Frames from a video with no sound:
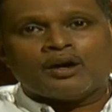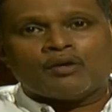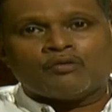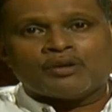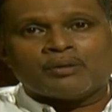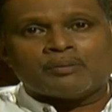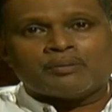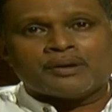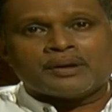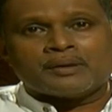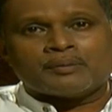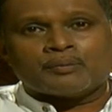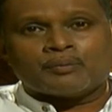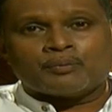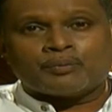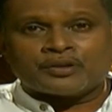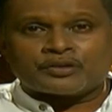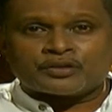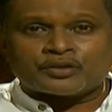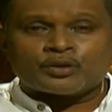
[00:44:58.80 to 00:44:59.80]
we'll be
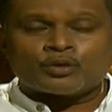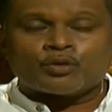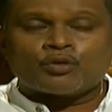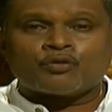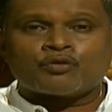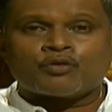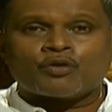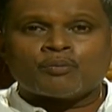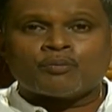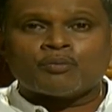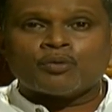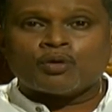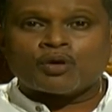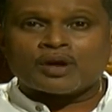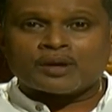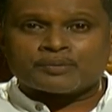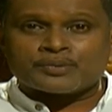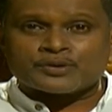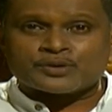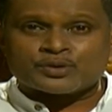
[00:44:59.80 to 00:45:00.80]
with you for
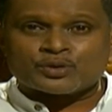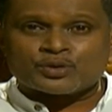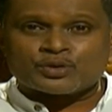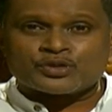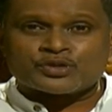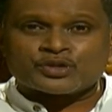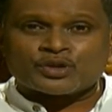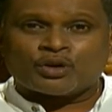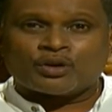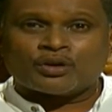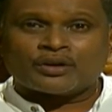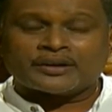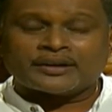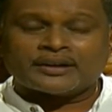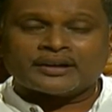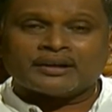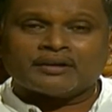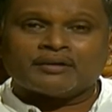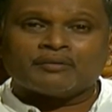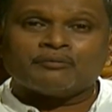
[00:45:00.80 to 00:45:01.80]
more episodes
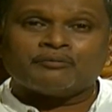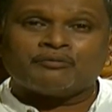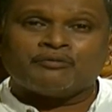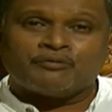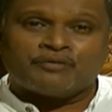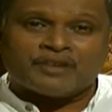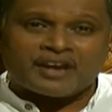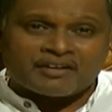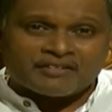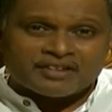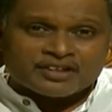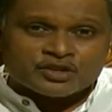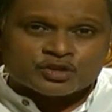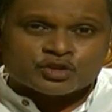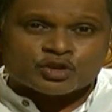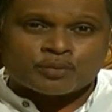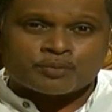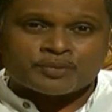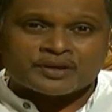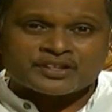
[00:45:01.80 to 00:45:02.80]
on various
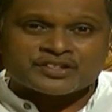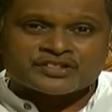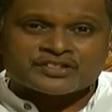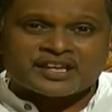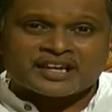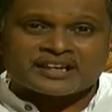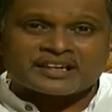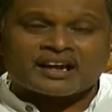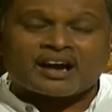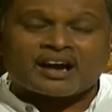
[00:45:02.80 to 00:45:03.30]
topics that